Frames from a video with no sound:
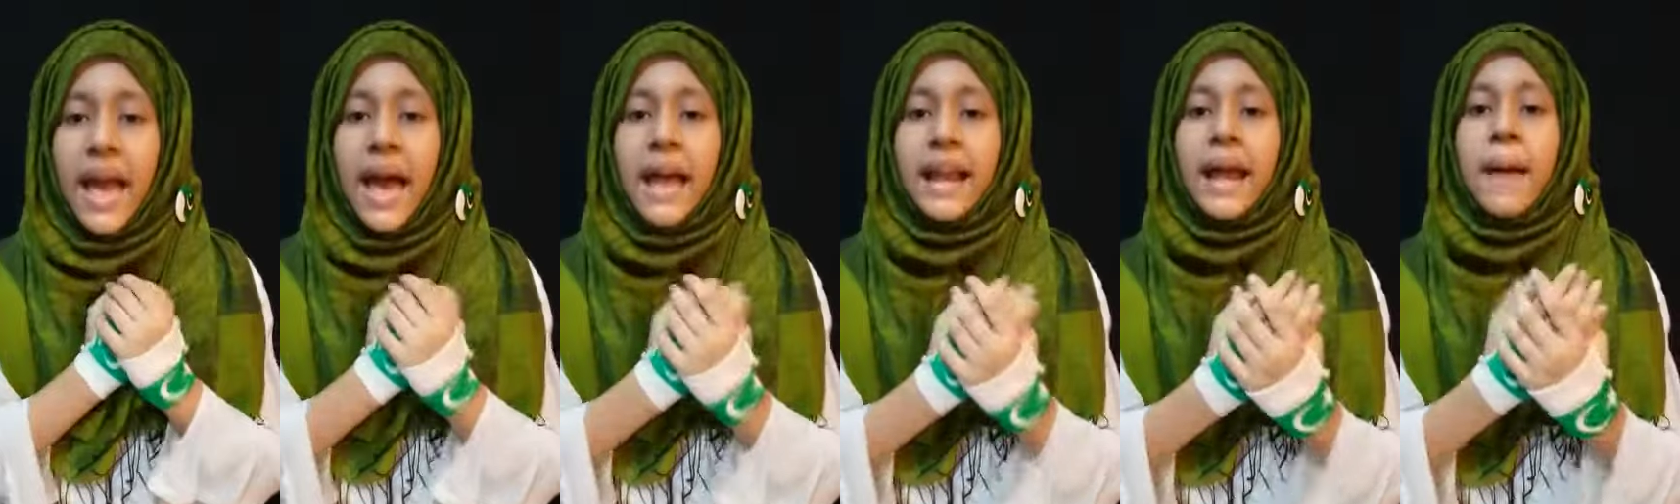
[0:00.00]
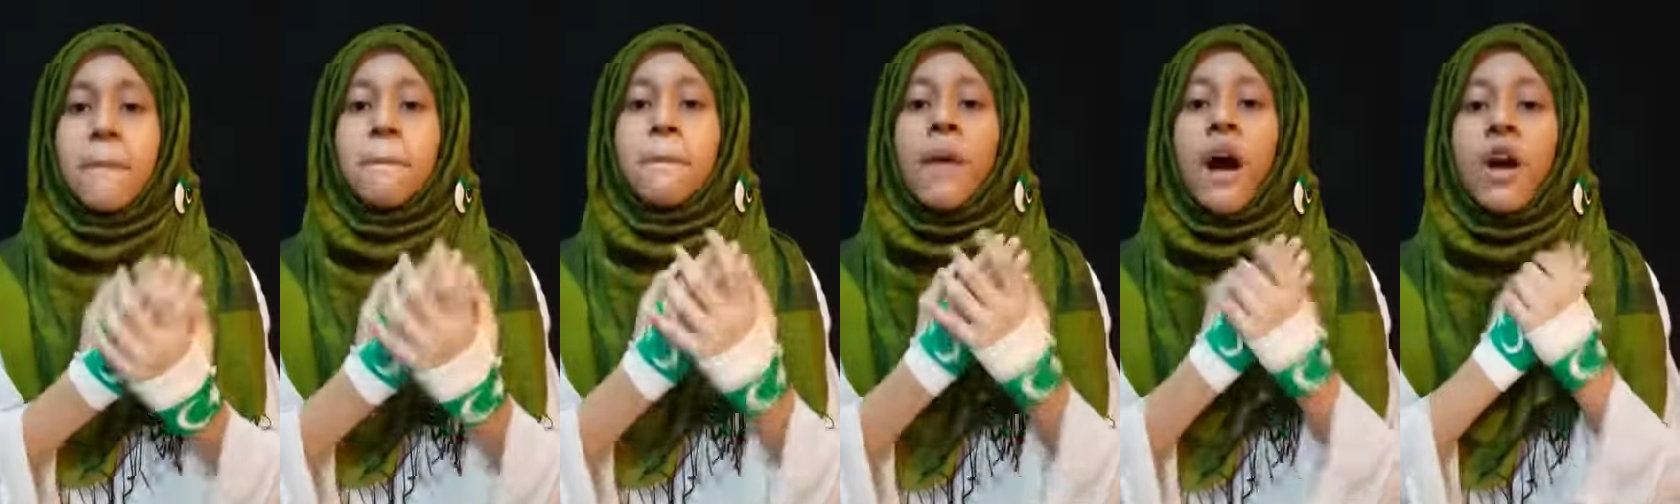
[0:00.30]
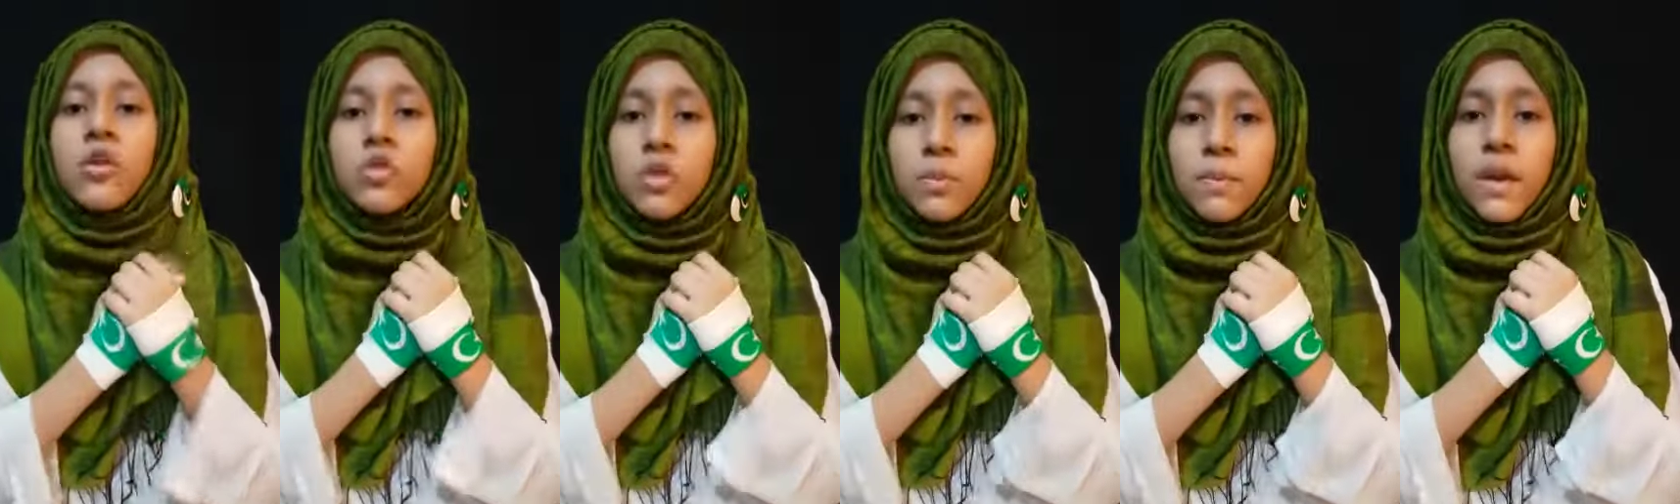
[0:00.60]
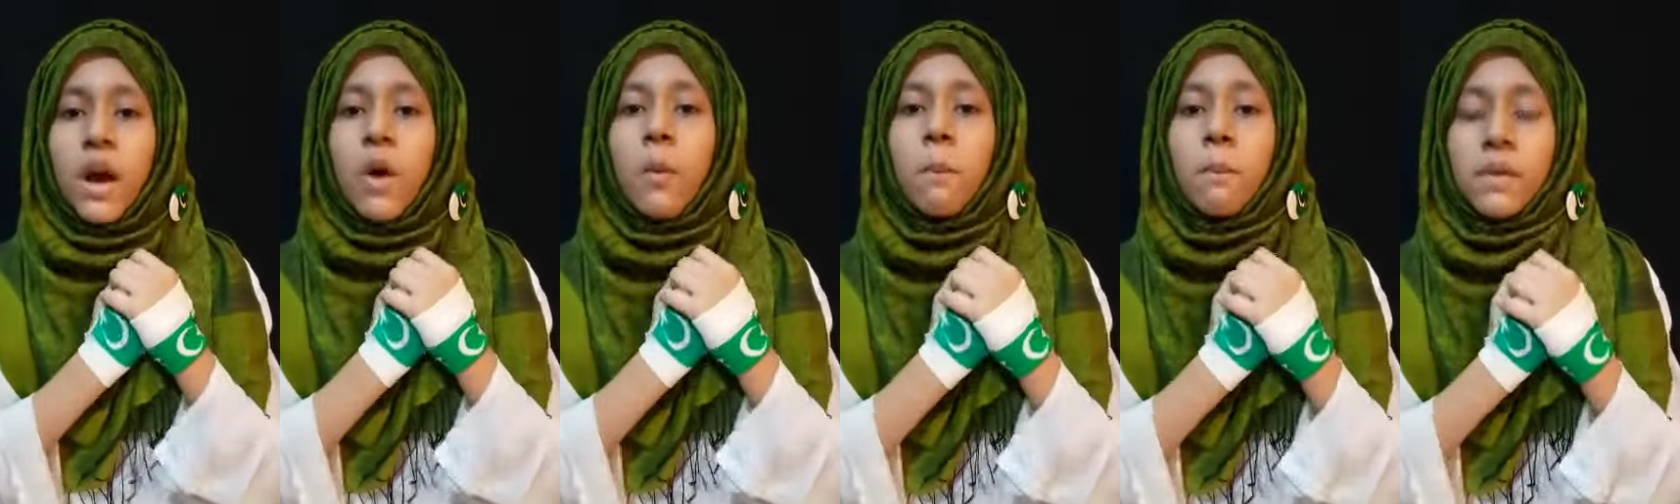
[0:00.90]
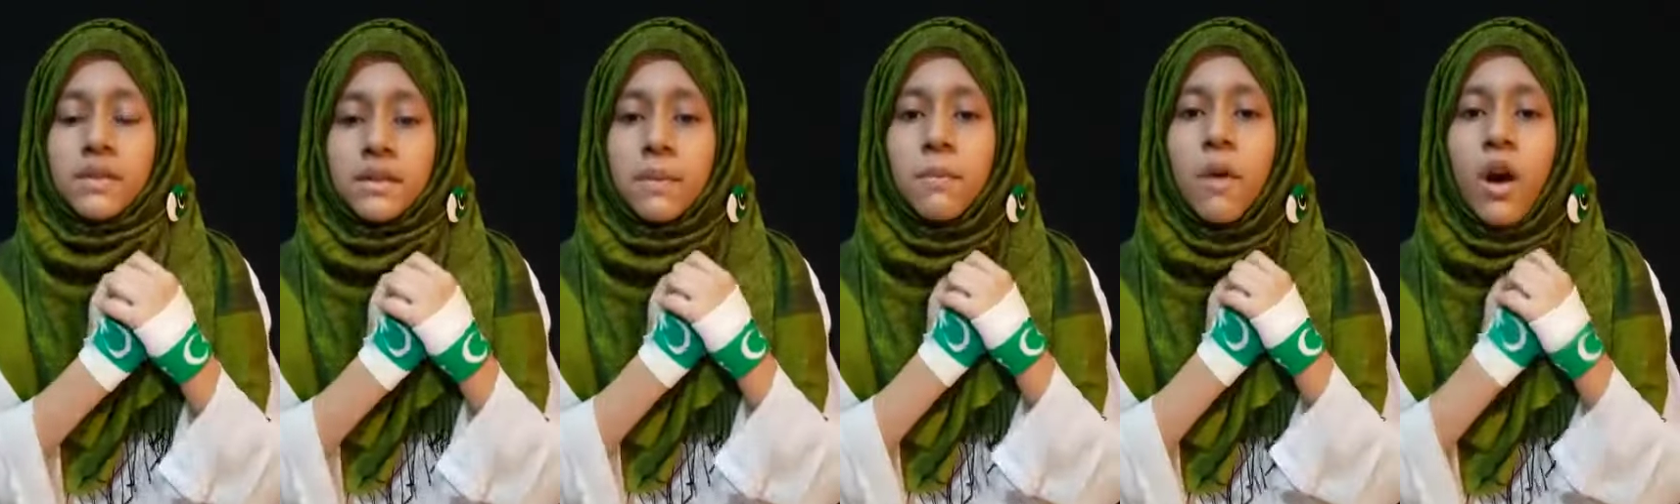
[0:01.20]
and I'm proud to be a
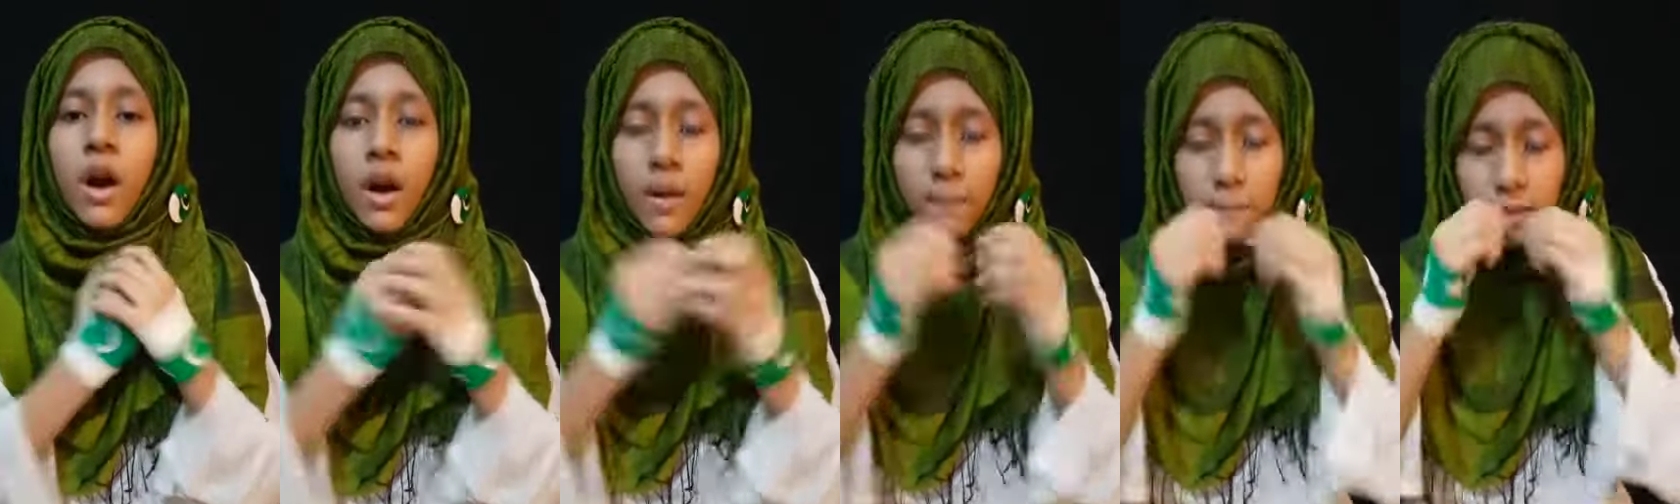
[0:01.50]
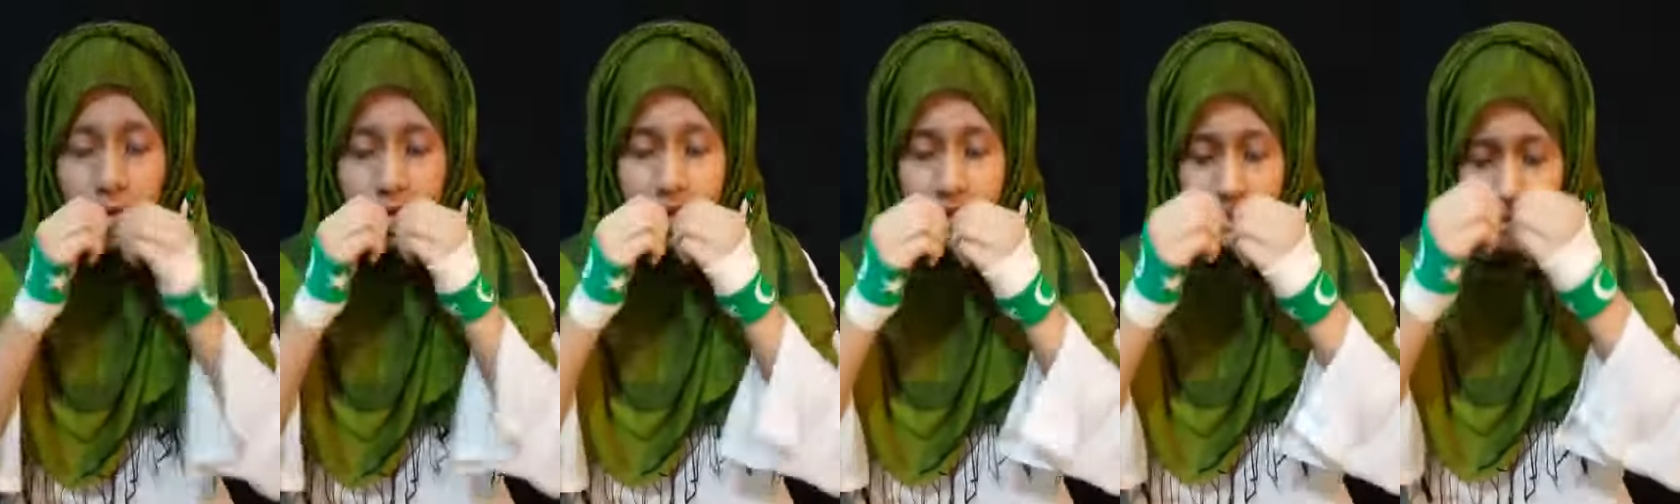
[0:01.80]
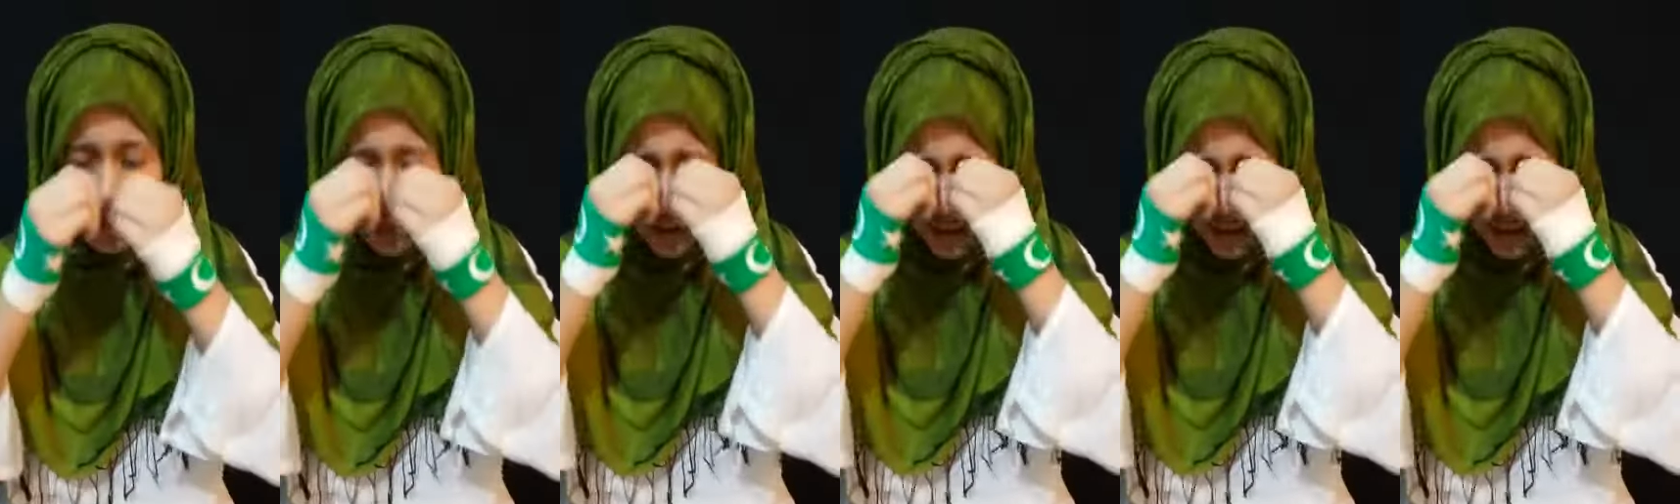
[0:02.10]
Ummat-e-Muhammadi.